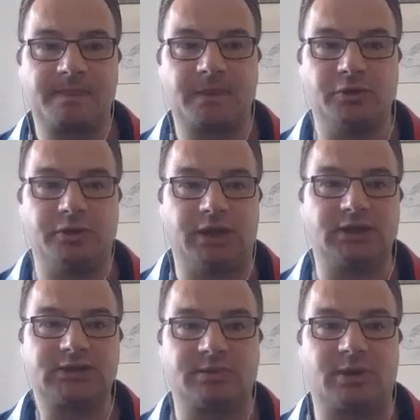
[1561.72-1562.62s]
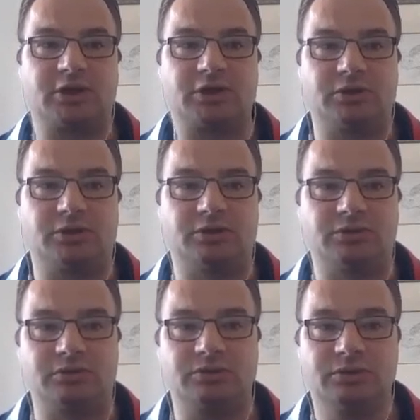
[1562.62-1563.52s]
you need someone
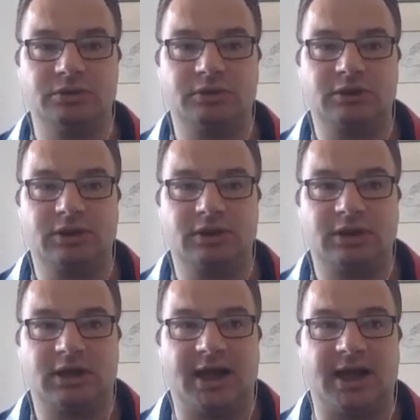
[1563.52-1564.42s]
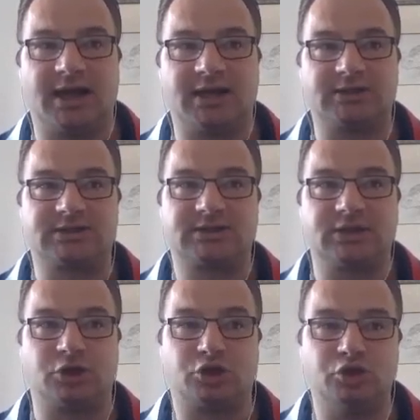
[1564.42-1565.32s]
who has
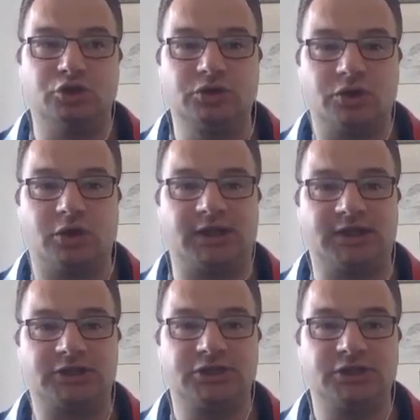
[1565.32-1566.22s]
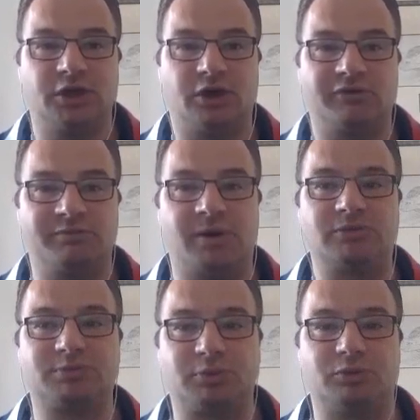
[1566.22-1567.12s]
a good knowledge of
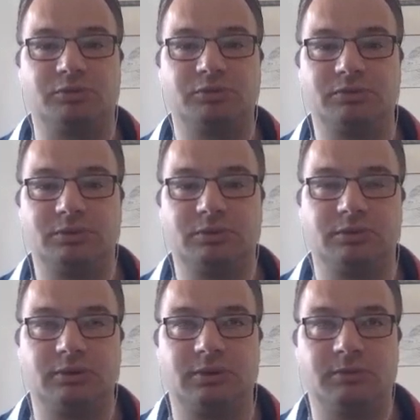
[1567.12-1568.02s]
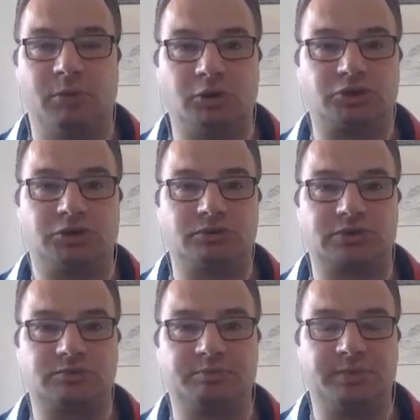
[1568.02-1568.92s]
multiple
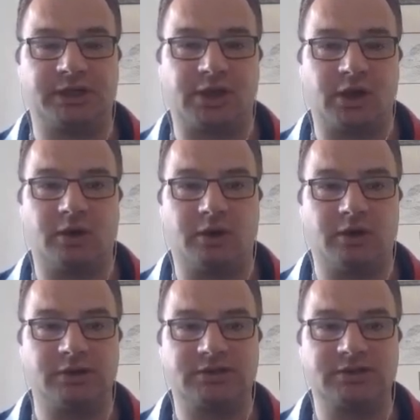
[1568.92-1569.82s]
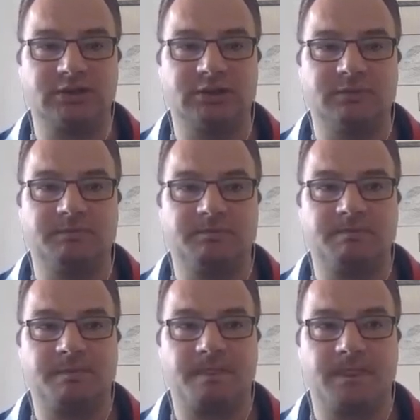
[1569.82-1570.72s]
modules, because
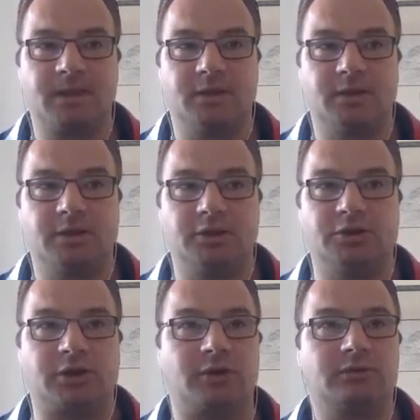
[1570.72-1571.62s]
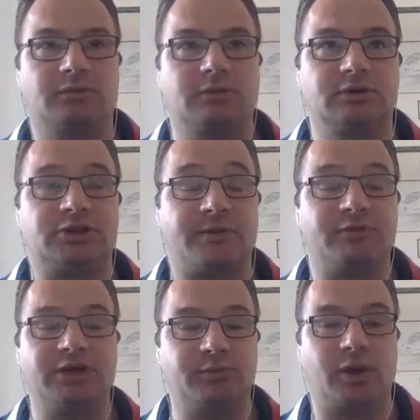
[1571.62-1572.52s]
you
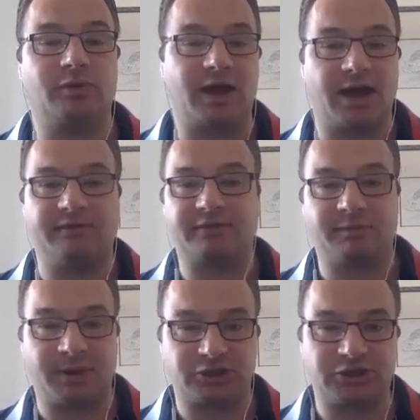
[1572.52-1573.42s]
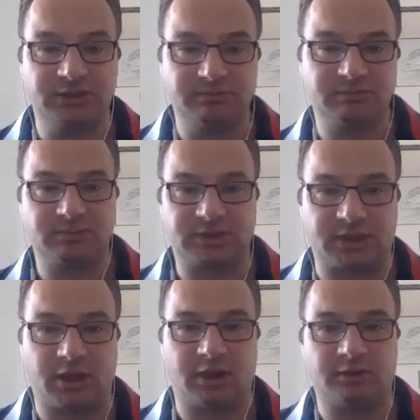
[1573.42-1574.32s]
generally won't have the budget to
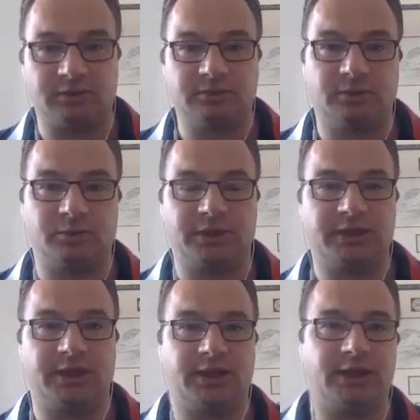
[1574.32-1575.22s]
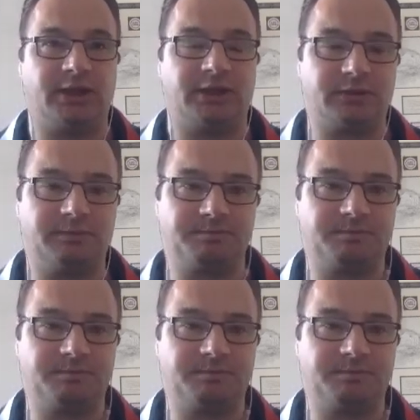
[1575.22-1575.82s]
go, we need